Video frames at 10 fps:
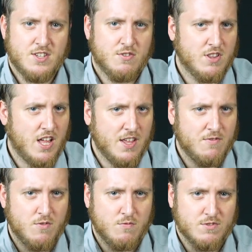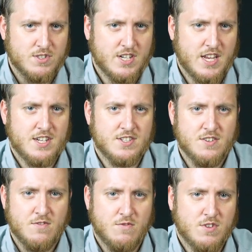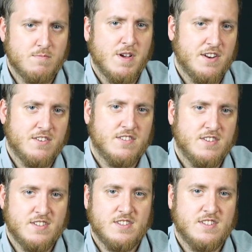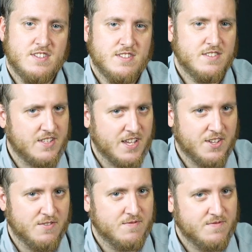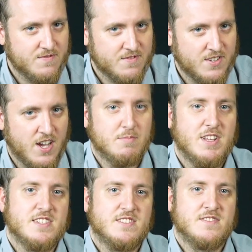your life will change for the better. Thank you. God bless.